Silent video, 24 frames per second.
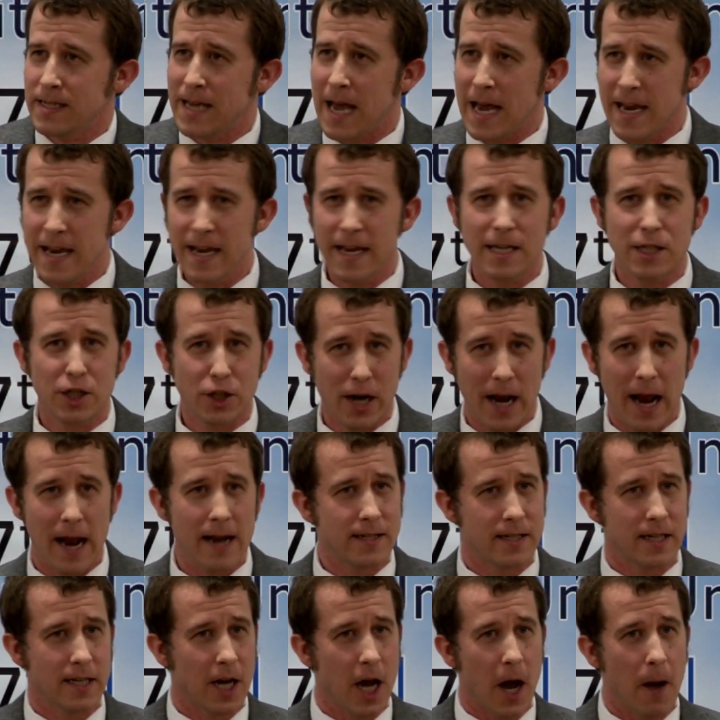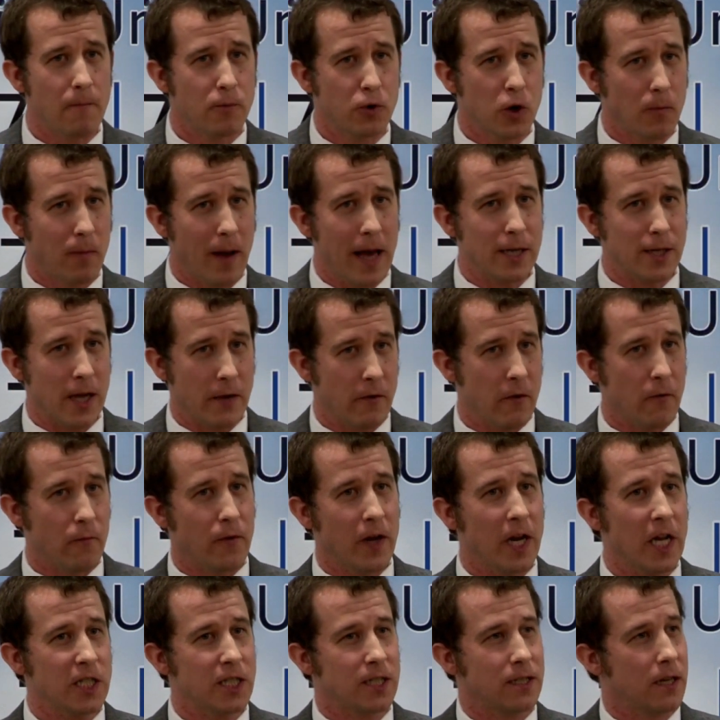taking a chance to come to a place you
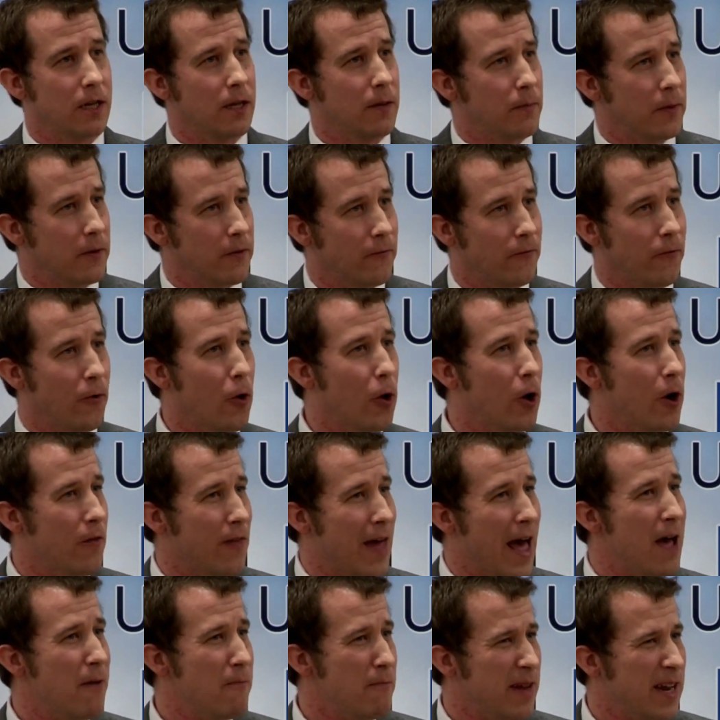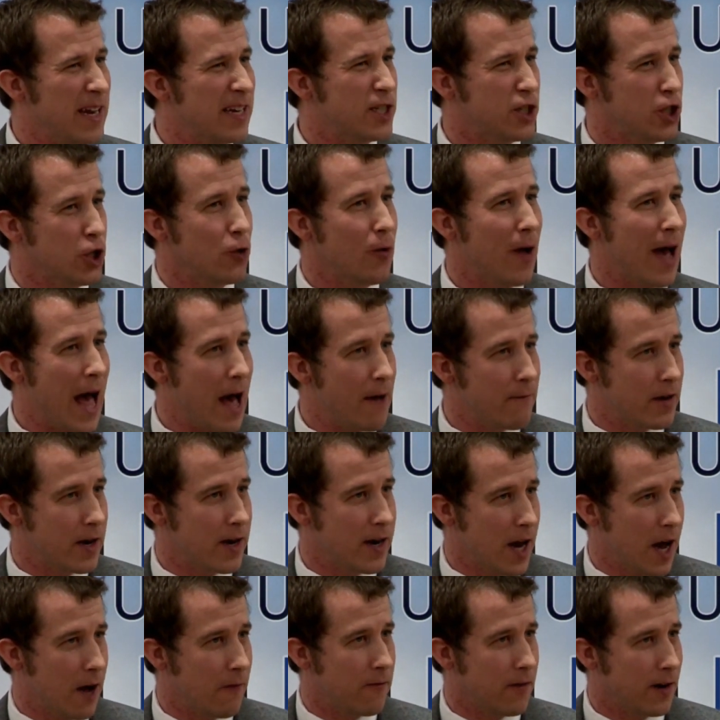haven't visited before, that means you have
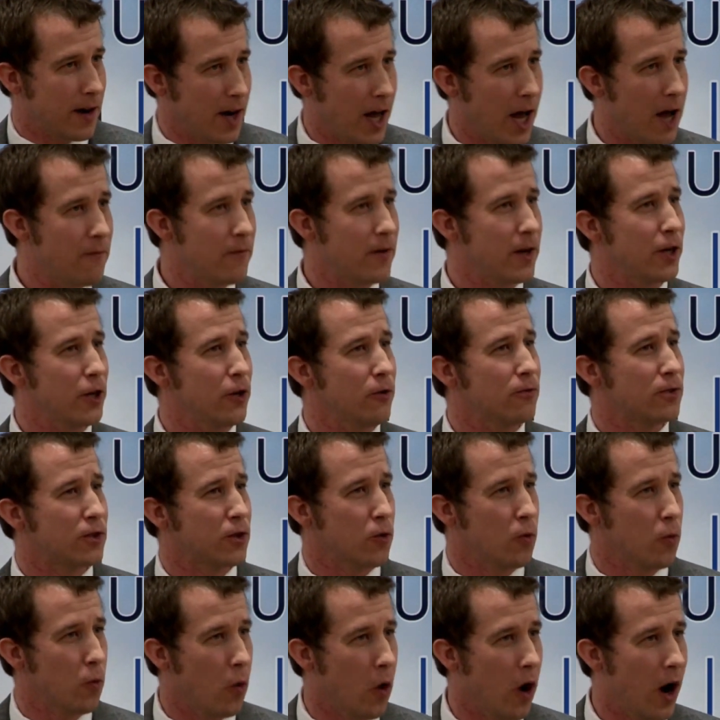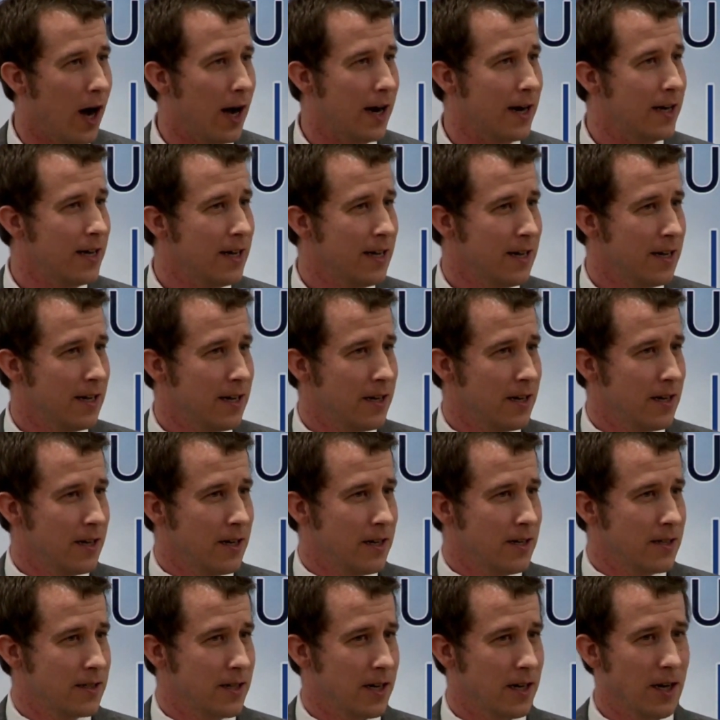enough love in you to want
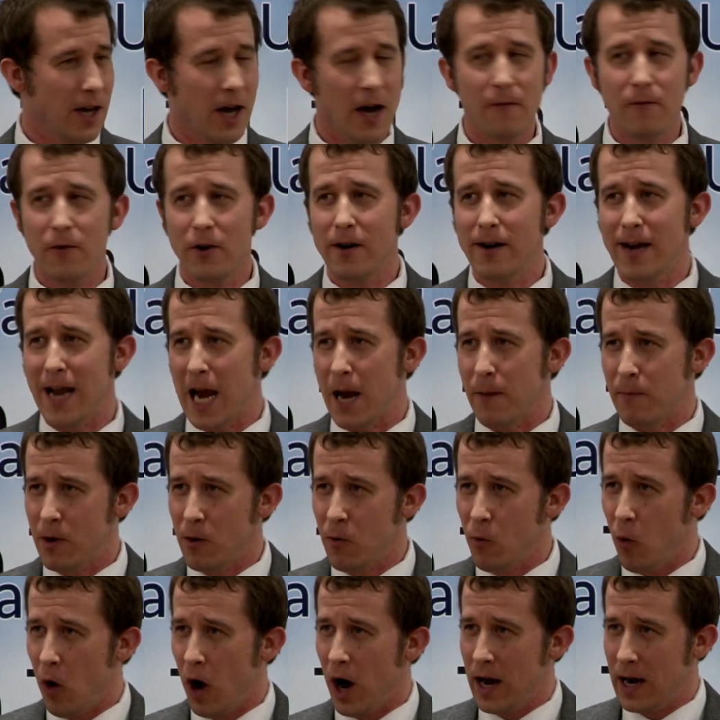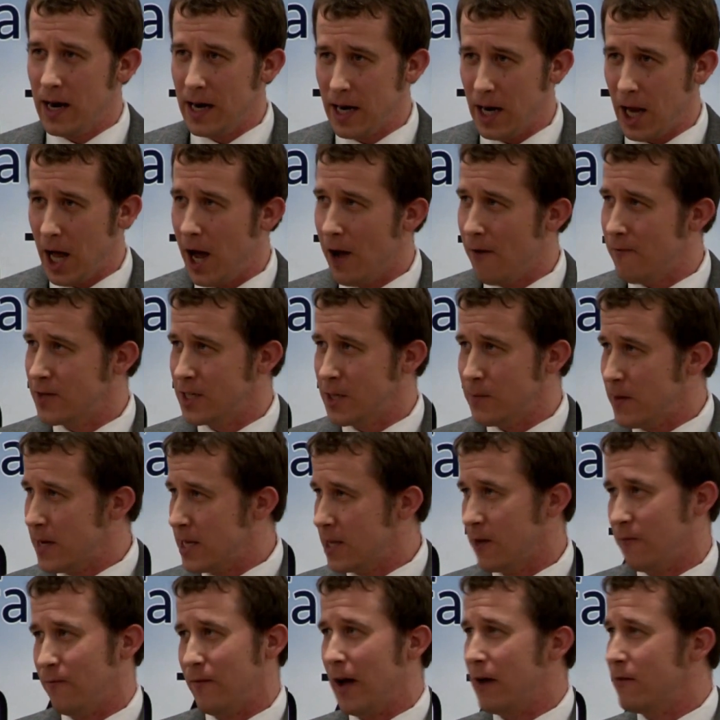to love your neighbor and want love to
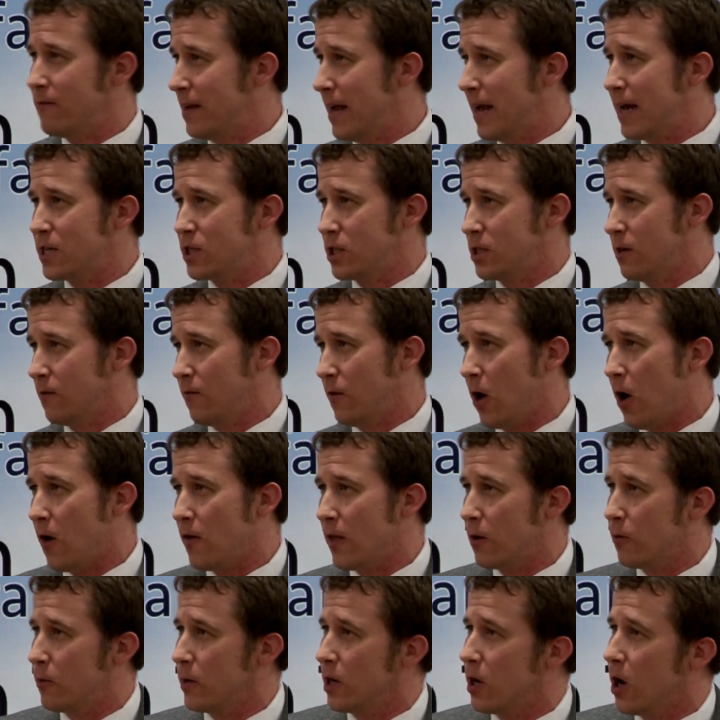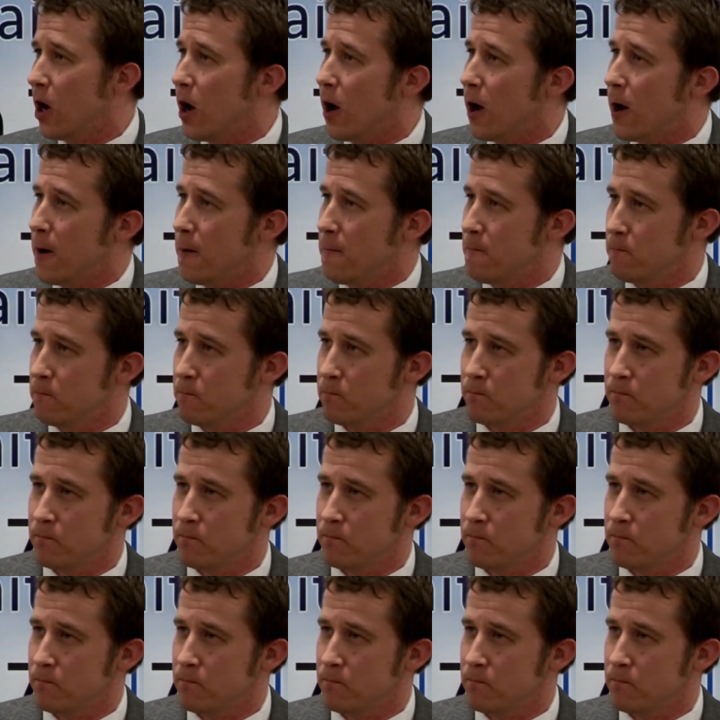be the foundation of all that we are.